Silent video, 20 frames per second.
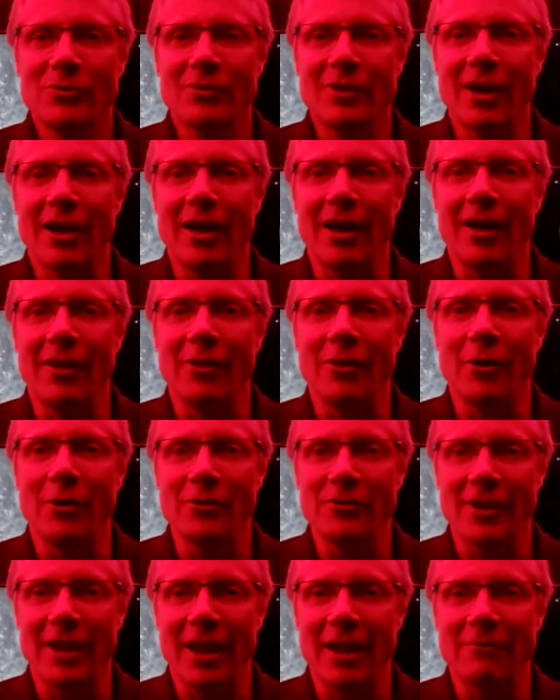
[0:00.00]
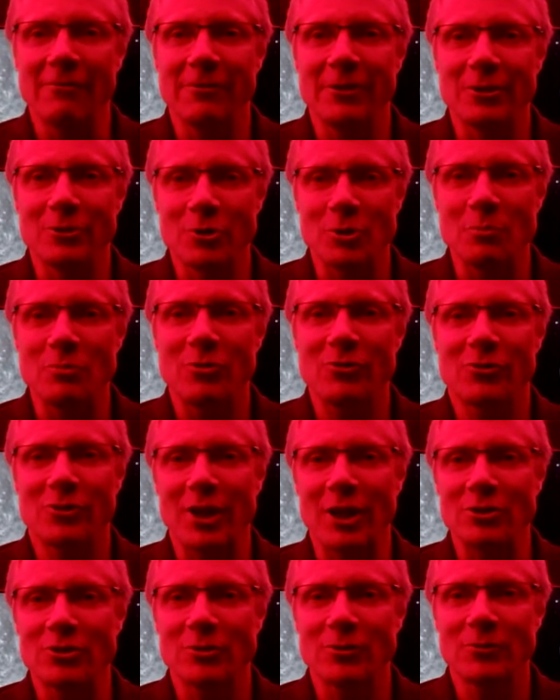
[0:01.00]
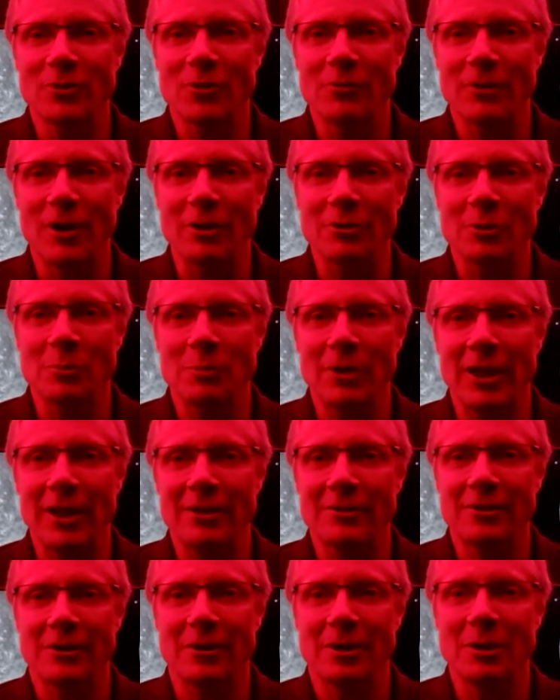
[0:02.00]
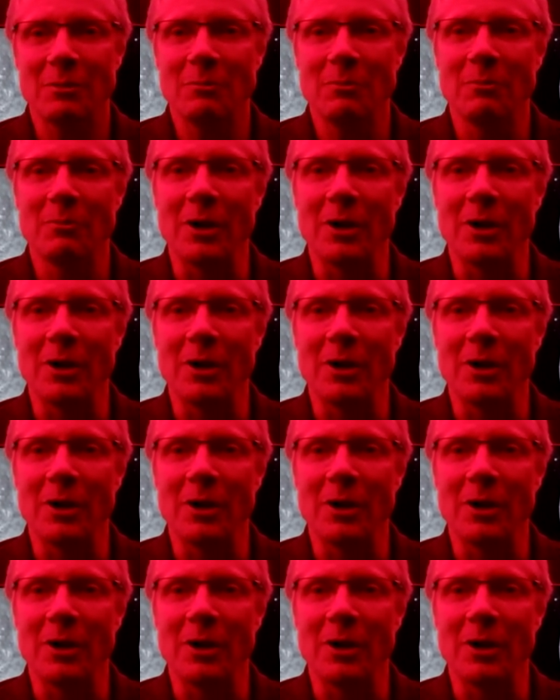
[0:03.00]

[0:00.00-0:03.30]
those that had field trips scheduled for the Faulkner Planetarium,